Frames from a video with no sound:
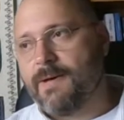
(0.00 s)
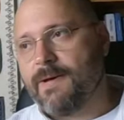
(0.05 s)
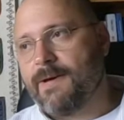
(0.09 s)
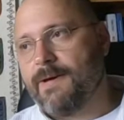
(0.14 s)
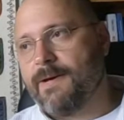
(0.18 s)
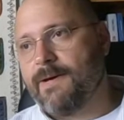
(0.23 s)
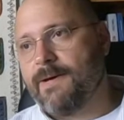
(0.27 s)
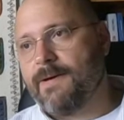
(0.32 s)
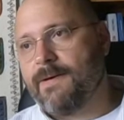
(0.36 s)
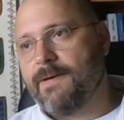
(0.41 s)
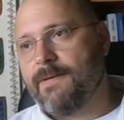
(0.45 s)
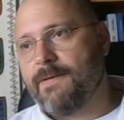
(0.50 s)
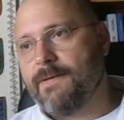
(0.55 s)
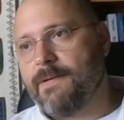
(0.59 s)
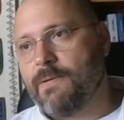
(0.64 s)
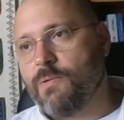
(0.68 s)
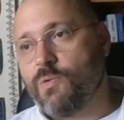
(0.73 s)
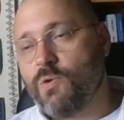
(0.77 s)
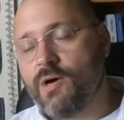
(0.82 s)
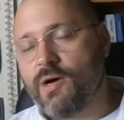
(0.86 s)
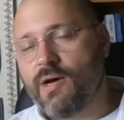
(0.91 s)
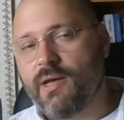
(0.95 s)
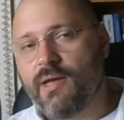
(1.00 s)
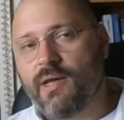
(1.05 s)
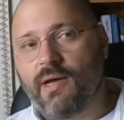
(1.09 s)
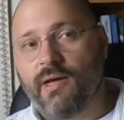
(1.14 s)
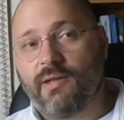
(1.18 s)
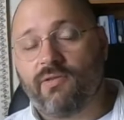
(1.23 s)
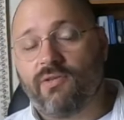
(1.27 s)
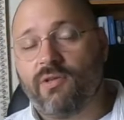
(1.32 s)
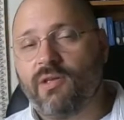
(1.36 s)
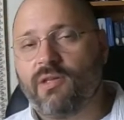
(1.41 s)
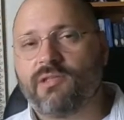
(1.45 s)
Why? I
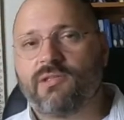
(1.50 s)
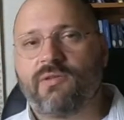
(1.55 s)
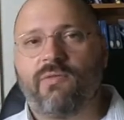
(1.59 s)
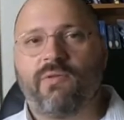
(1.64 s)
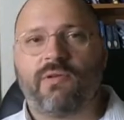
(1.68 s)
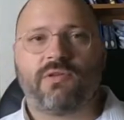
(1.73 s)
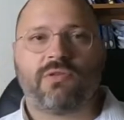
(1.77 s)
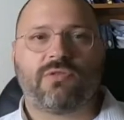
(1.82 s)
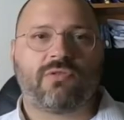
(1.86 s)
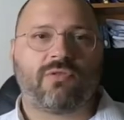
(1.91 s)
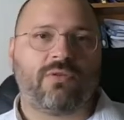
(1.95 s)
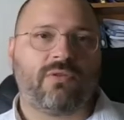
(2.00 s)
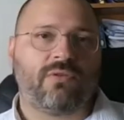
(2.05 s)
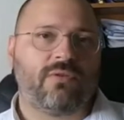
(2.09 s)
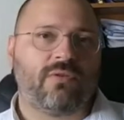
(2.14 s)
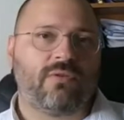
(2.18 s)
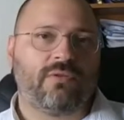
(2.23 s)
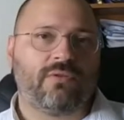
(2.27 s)
think it's a very strong